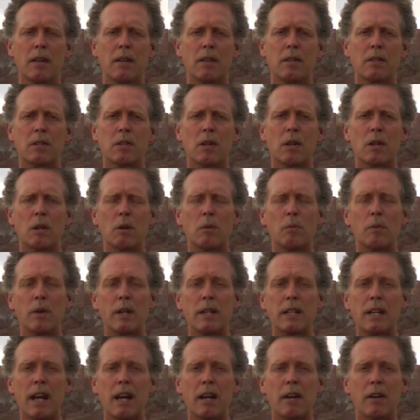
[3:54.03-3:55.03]
so that
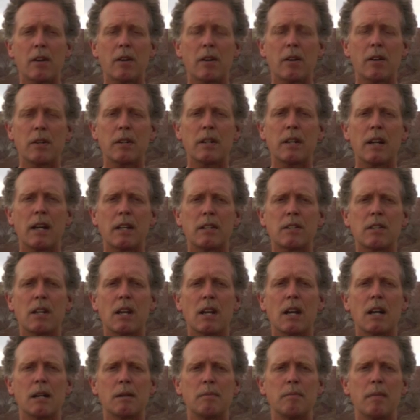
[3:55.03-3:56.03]
what I heard as a
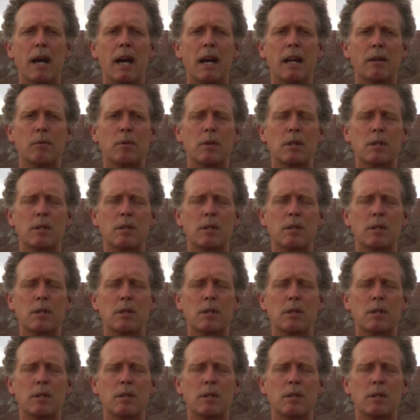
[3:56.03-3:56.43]
young man